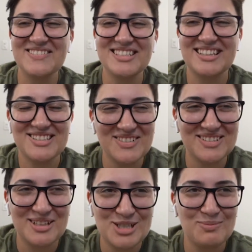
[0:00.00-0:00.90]
like so
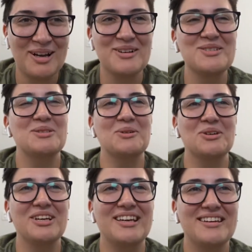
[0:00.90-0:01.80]
touched by your
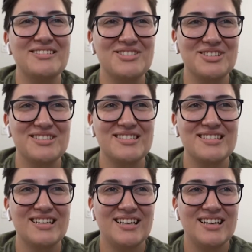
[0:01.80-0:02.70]
story, and
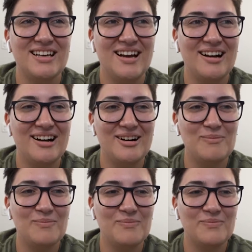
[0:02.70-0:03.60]
just
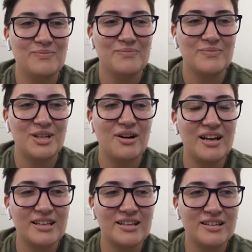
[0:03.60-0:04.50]
I
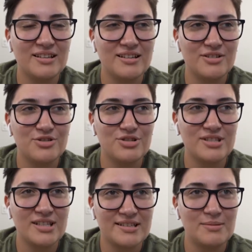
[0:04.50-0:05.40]
think there's
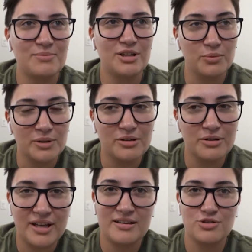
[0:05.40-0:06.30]
just like something real
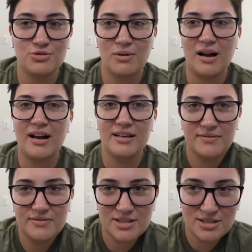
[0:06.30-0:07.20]
that
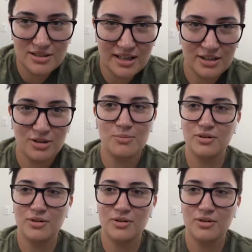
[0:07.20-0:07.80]
drives like your